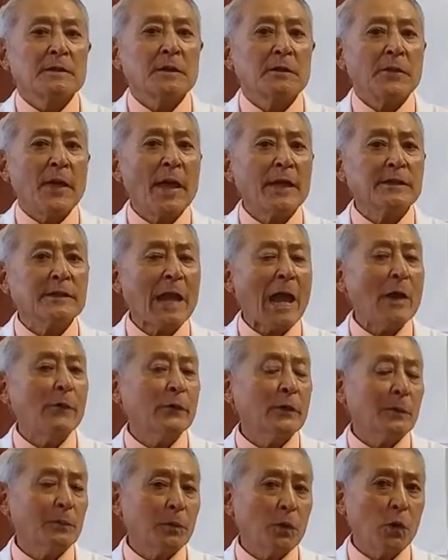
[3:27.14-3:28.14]
So that's
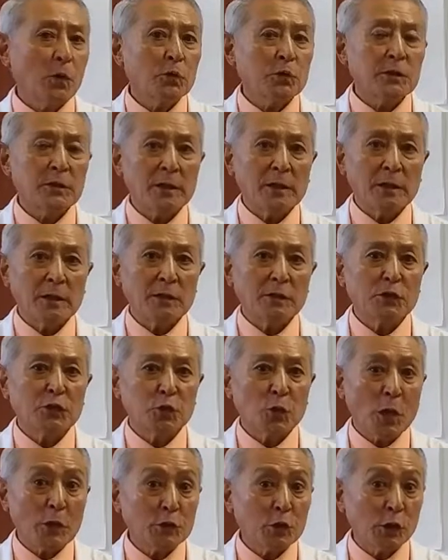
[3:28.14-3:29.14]
how we approach the
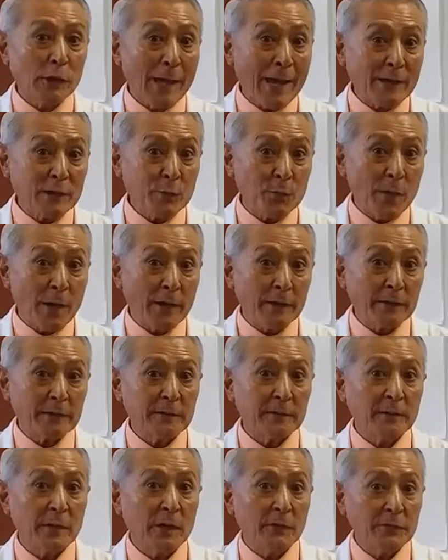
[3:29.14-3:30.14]
structural
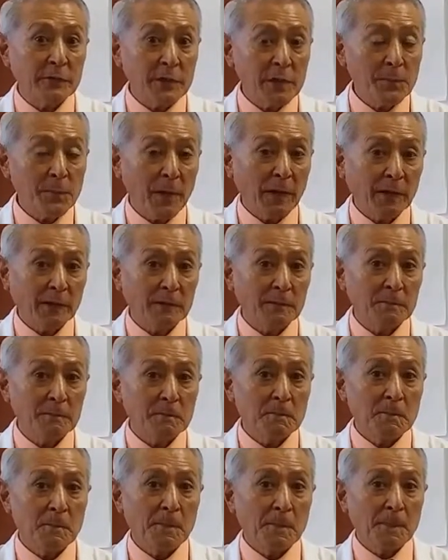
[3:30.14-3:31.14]
aspect of knee pain.
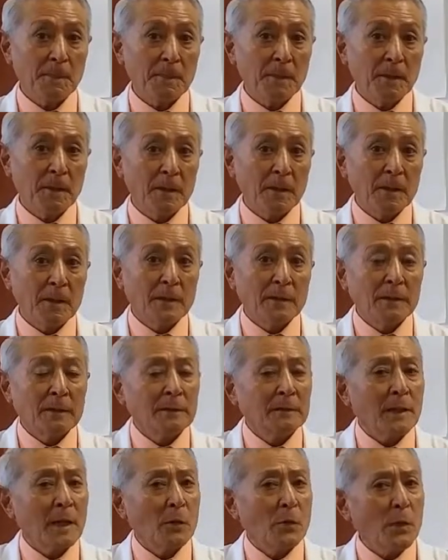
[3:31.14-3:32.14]

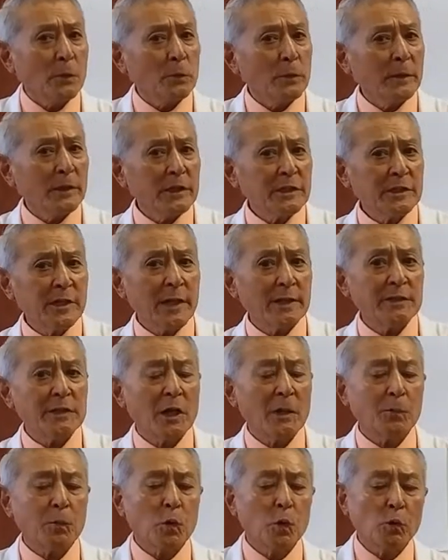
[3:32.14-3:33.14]
Now, what really
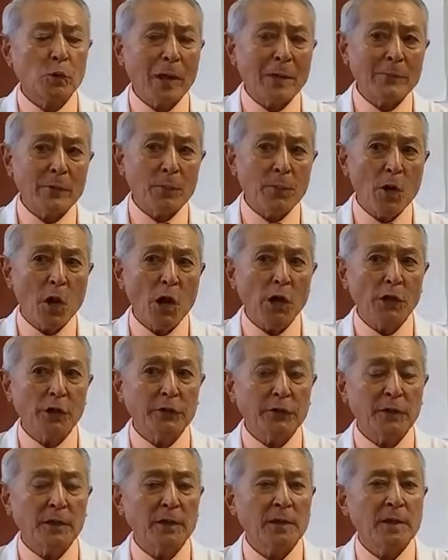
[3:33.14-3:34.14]
sets our program
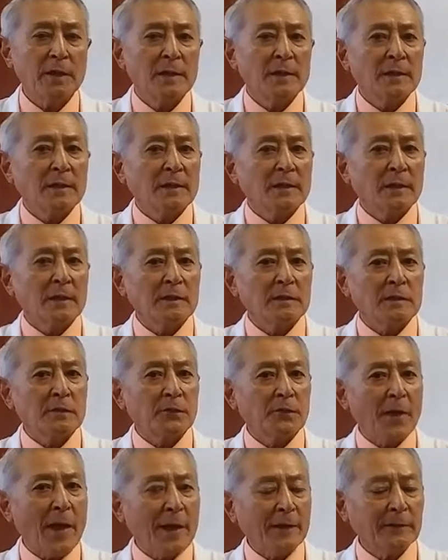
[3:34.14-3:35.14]
apart is
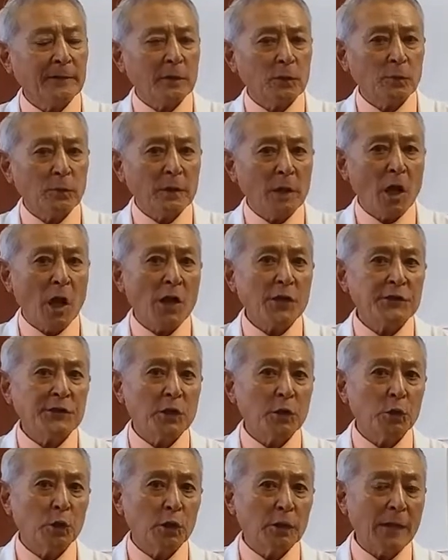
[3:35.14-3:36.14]
the fact that we
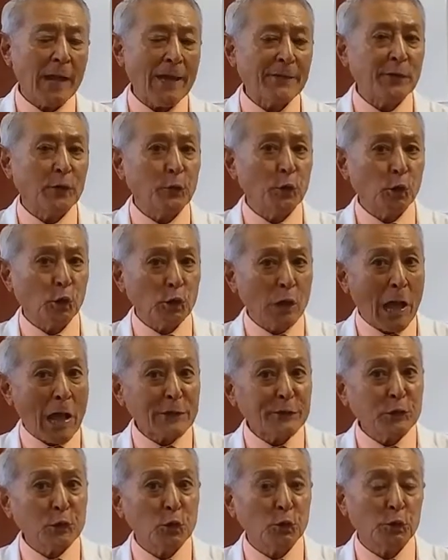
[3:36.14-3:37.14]
also look at the
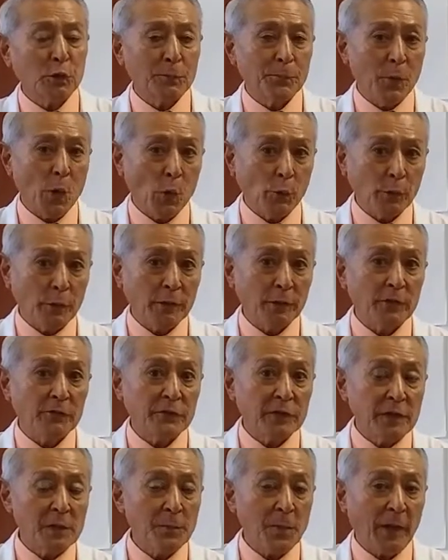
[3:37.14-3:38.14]
neurological component
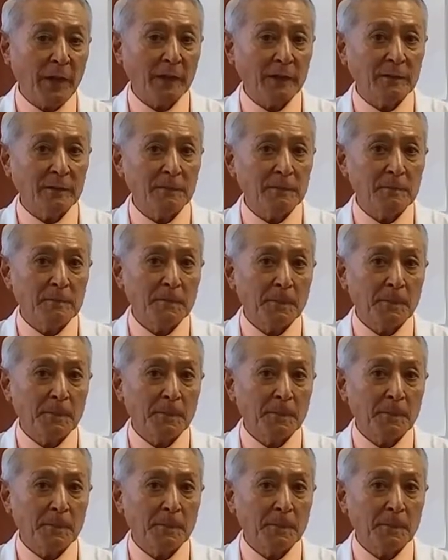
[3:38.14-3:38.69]
of knee pain.